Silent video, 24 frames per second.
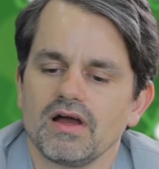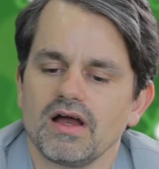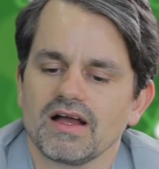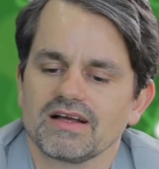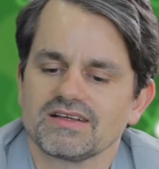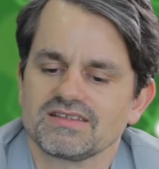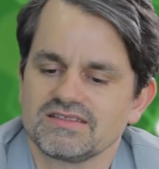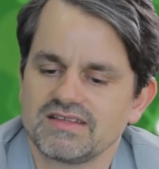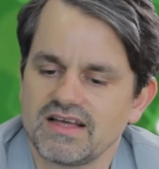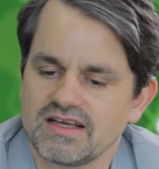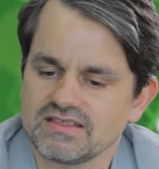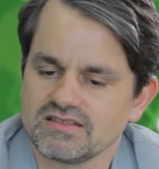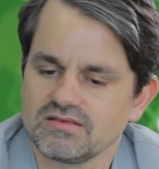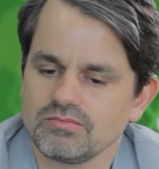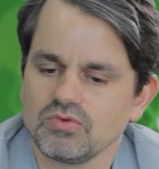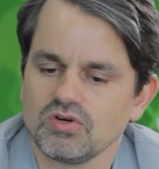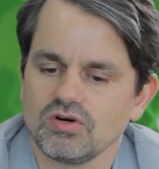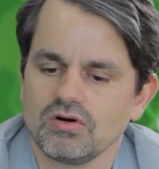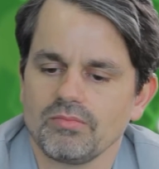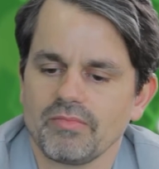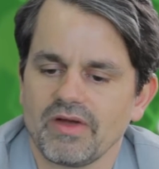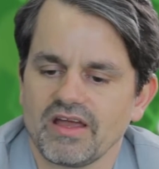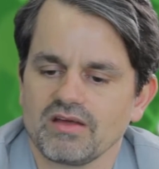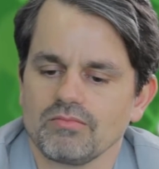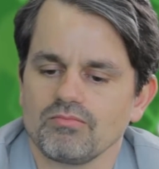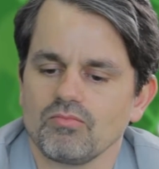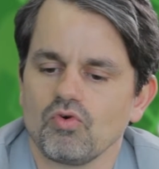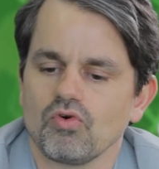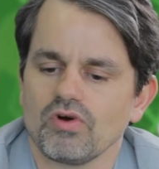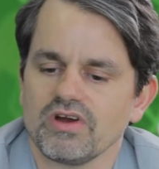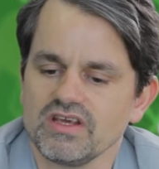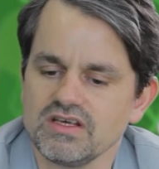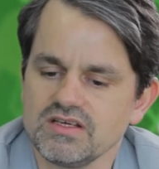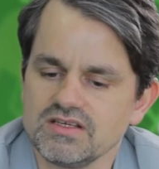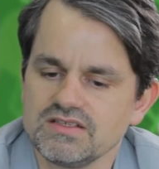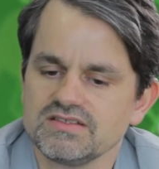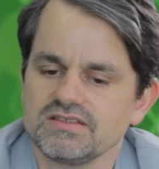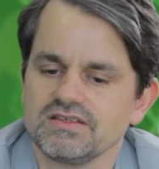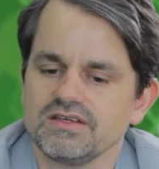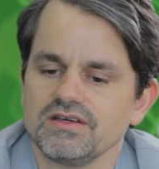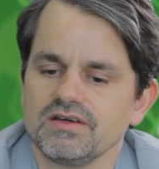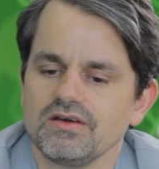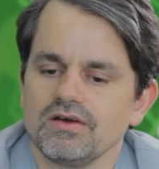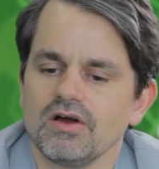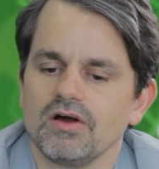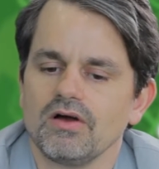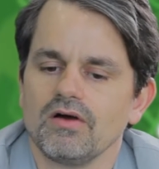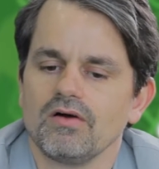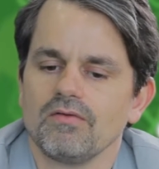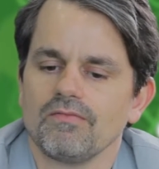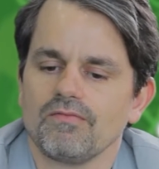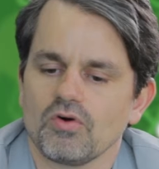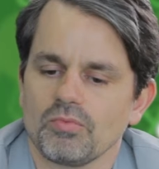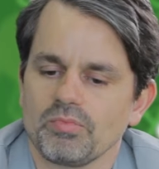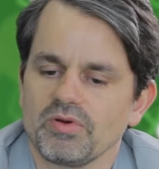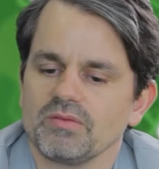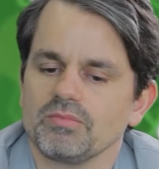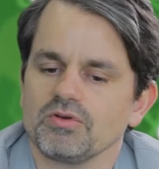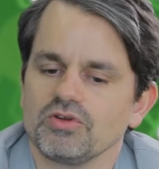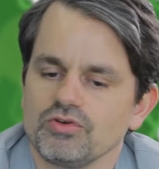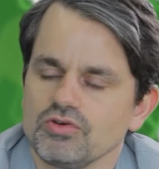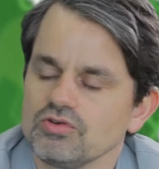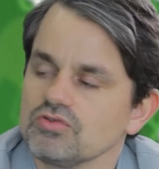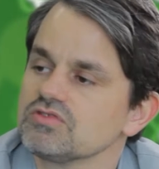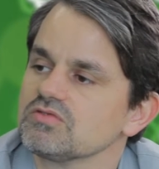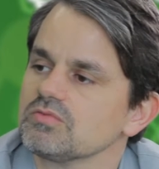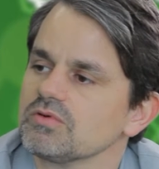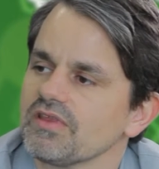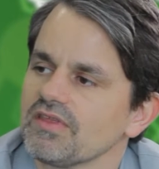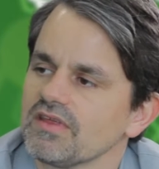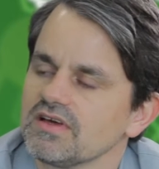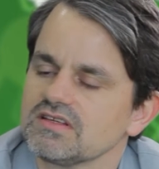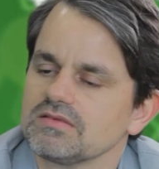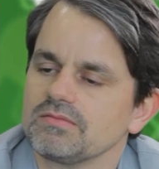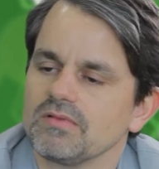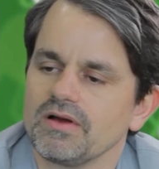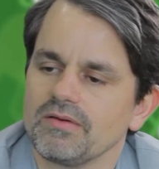accessible, make it more easy for people to use with this.